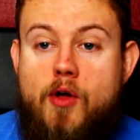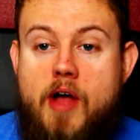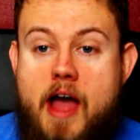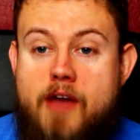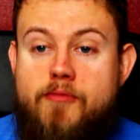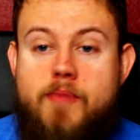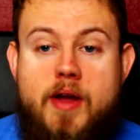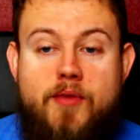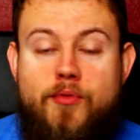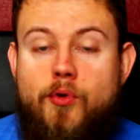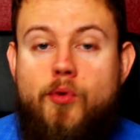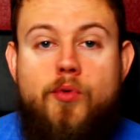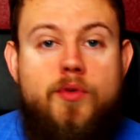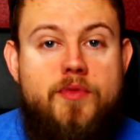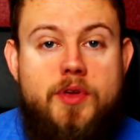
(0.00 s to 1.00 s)
I'll have my
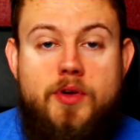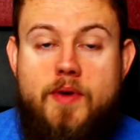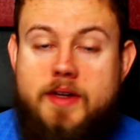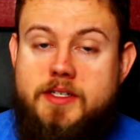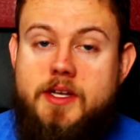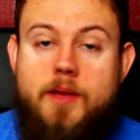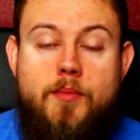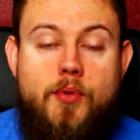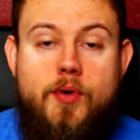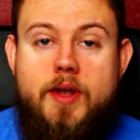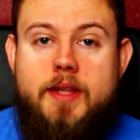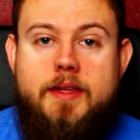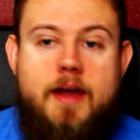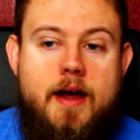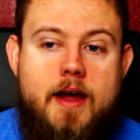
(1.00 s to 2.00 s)
full review at some
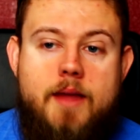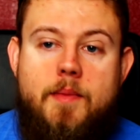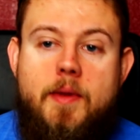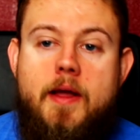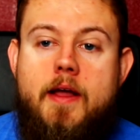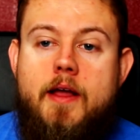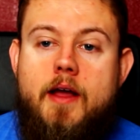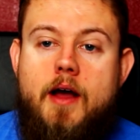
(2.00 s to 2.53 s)
point in time.